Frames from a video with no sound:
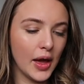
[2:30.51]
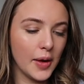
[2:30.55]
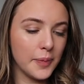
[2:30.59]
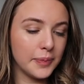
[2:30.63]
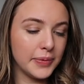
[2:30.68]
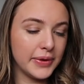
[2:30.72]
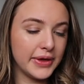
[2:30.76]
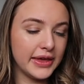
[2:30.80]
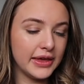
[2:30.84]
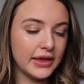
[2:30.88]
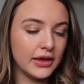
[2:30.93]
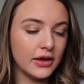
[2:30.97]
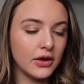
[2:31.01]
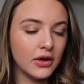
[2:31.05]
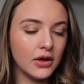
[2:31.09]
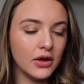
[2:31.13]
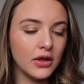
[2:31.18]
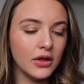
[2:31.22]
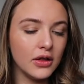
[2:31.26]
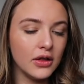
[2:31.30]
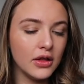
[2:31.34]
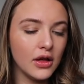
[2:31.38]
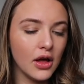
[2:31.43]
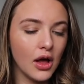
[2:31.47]

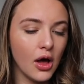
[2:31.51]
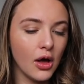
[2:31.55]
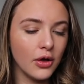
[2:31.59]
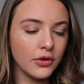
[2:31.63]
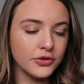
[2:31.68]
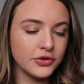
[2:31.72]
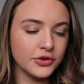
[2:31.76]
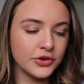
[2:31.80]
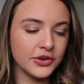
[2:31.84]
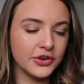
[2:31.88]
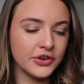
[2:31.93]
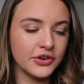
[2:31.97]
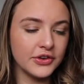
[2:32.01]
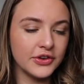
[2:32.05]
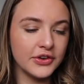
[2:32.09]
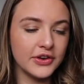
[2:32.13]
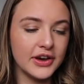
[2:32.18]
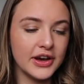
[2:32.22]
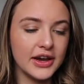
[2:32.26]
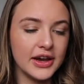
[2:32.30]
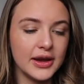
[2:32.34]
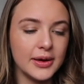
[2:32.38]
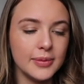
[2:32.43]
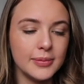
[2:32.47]
Appeal Ultra
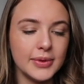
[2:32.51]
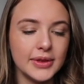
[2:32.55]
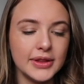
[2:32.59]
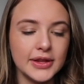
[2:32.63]
Cream